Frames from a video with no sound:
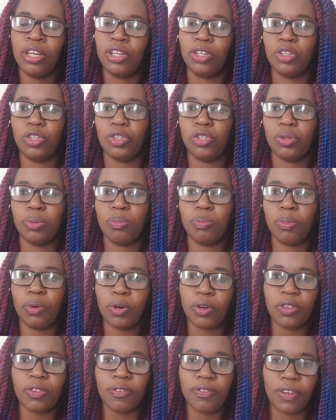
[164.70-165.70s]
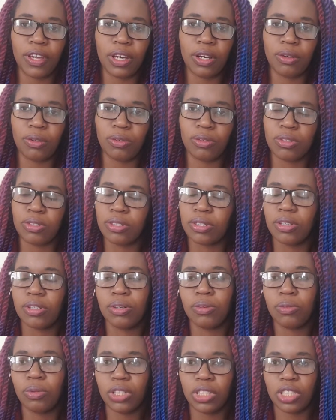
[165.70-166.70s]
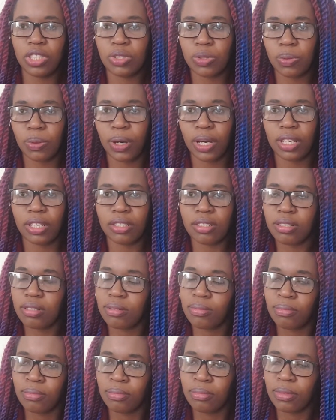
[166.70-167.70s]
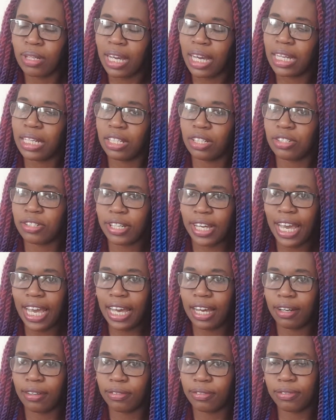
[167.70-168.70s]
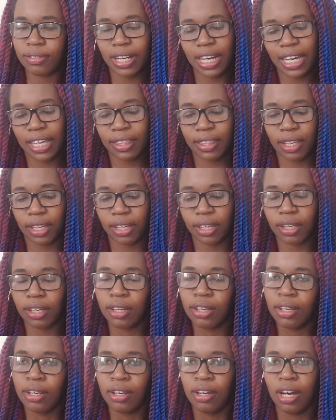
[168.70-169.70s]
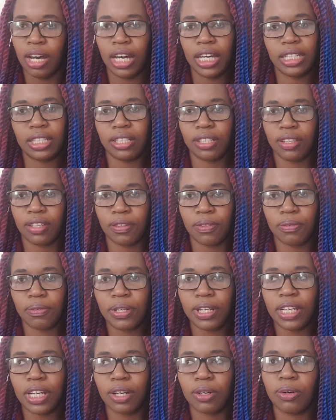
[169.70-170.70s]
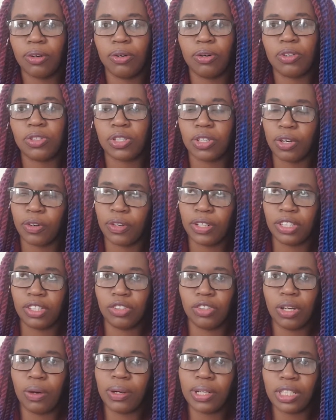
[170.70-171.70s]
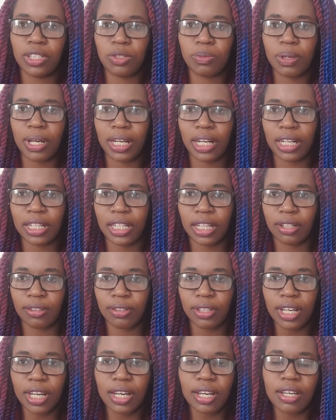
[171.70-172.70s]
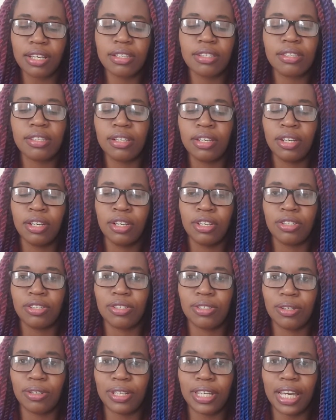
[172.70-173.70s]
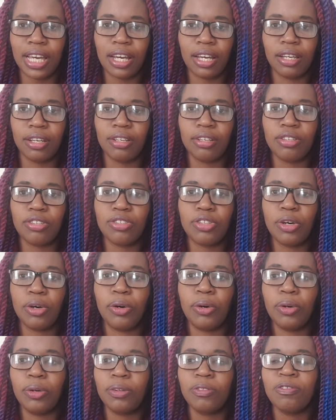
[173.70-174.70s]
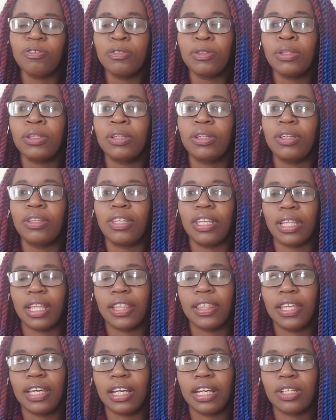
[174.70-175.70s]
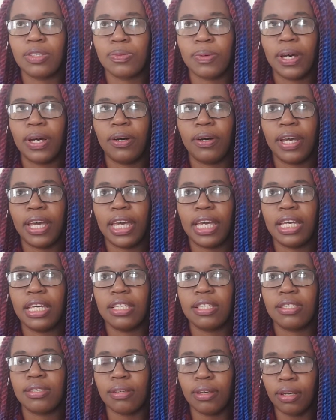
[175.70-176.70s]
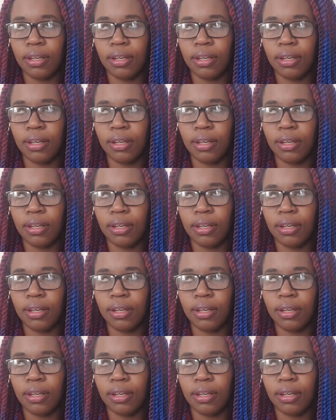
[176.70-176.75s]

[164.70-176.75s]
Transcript: you do both fields, which is quite handy to have, I think. I did the 3-year course. I already knew I wanted to be an adult nurse. So yeah. So the other thing as well is